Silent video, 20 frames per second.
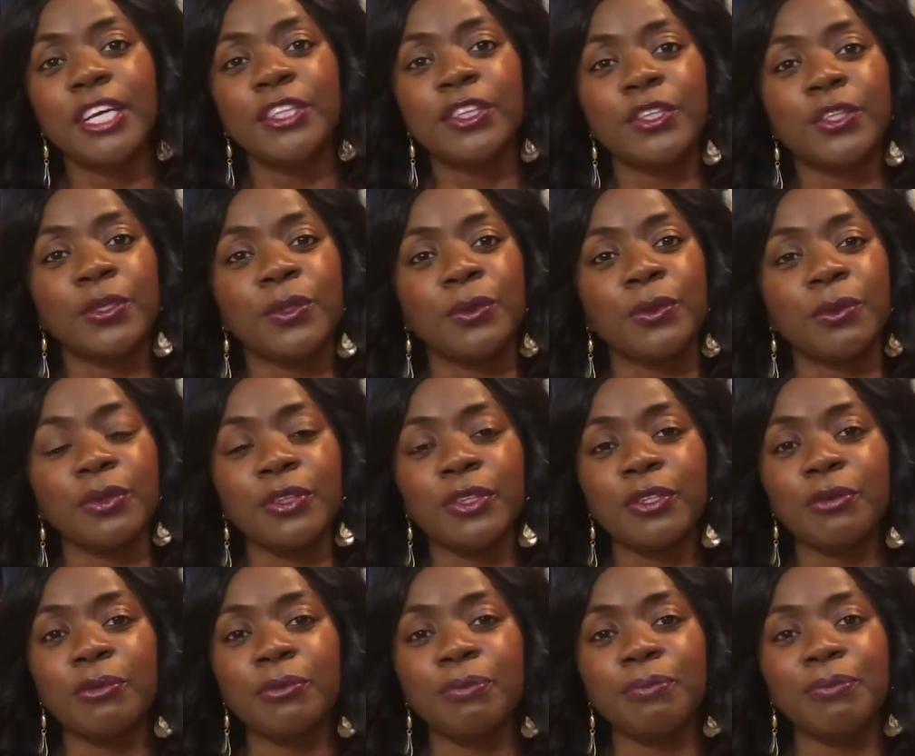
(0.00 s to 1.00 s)
to
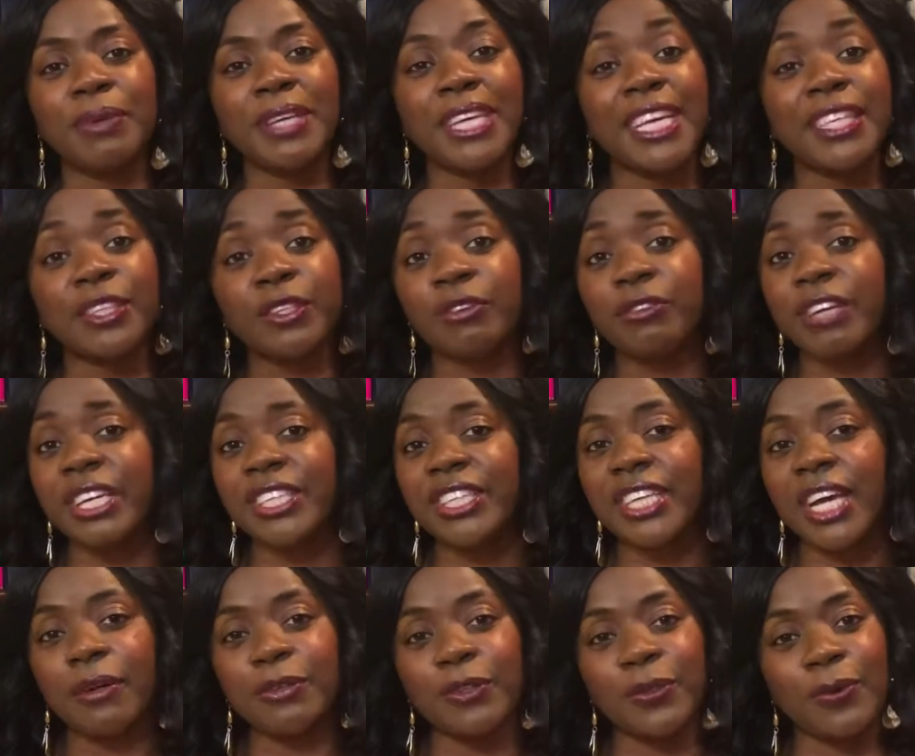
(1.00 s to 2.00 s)
begin to reach
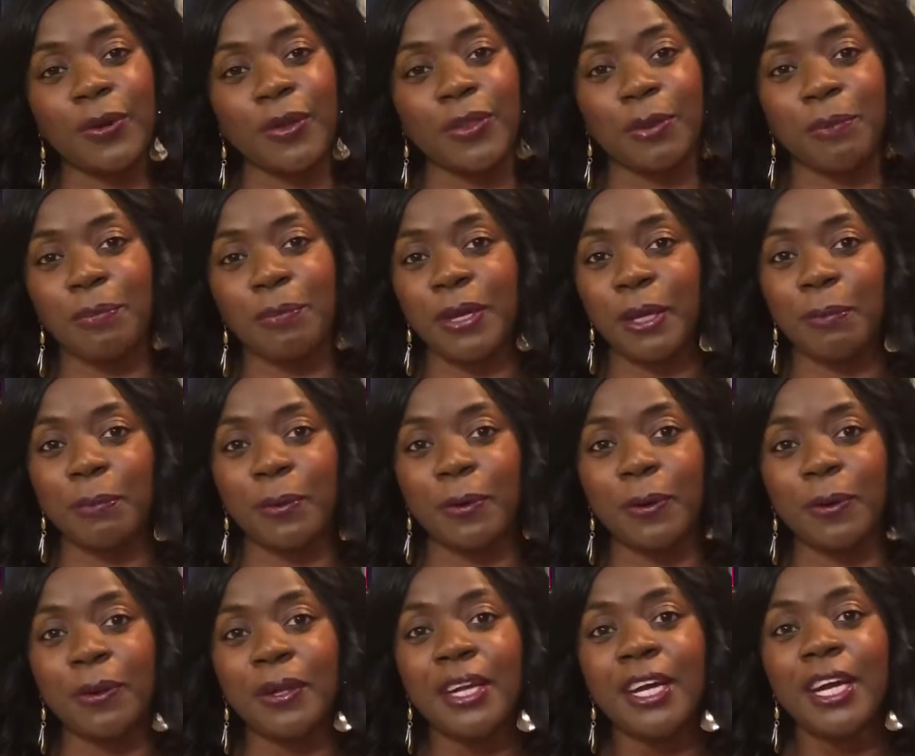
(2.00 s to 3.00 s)
out to other
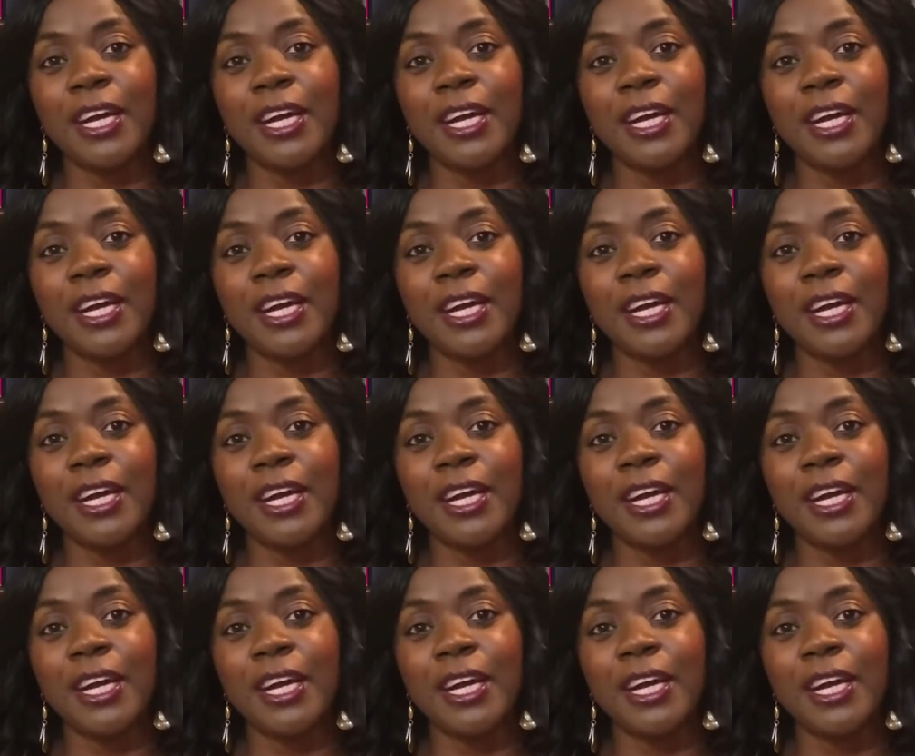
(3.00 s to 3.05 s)
people.